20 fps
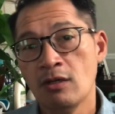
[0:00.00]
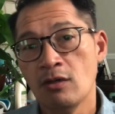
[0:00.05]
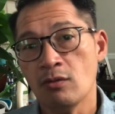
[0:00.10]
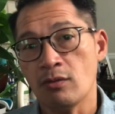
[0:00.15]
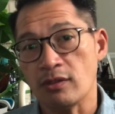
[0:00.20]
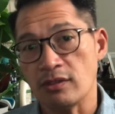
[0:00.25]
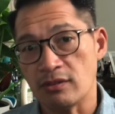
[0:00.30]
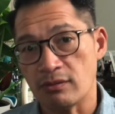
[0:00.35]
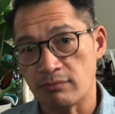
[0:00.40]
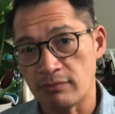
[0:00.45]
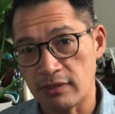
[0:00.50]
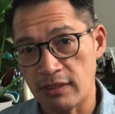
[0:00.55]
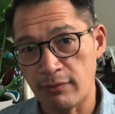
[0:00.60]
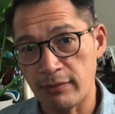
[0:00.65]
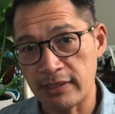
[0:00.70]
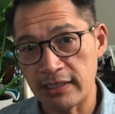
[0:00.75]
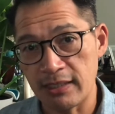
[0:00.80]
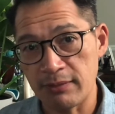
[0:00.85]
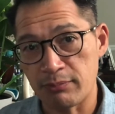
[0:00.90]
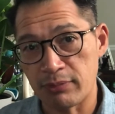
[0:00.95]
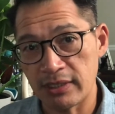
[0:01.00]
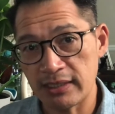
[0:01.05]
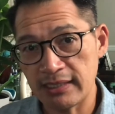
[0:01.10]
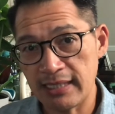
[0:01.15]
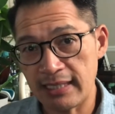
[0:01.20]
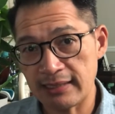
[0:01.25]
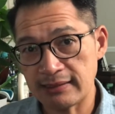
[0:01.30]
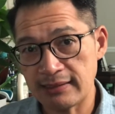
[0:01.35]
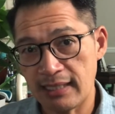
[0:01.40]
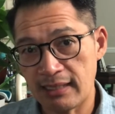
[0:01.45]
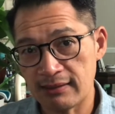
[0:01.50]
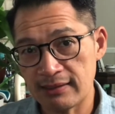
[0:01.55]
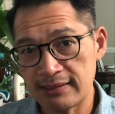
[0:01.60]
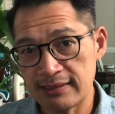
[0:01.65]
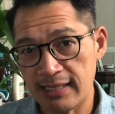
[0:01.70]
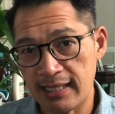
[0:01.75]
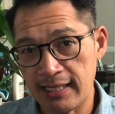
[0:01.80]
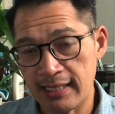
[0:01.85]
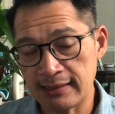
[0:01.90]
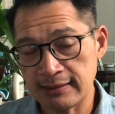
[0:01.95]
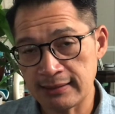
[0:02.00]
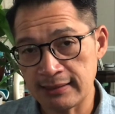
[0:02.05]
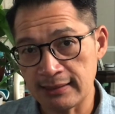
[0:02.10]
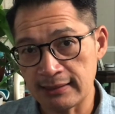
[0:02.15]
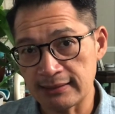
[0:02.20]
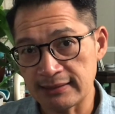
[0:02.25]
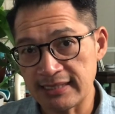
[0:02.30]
When they bring that down in the anthill,